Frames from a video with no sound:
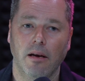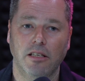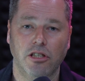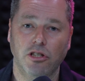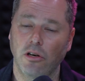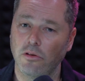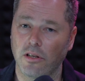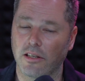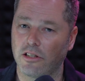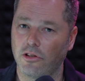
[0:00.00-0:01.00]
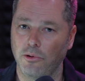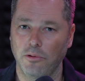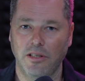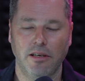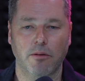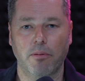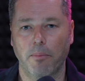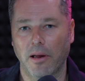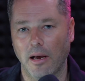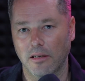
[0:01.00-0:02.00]
It just shows you this two-tier
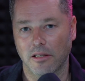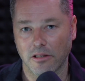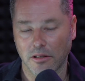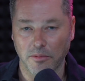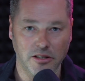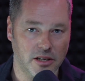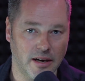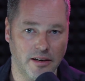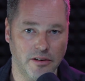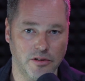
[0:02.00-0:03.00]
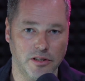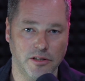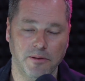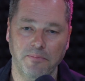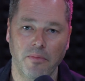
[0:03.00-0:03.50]
propaganda system that China uses.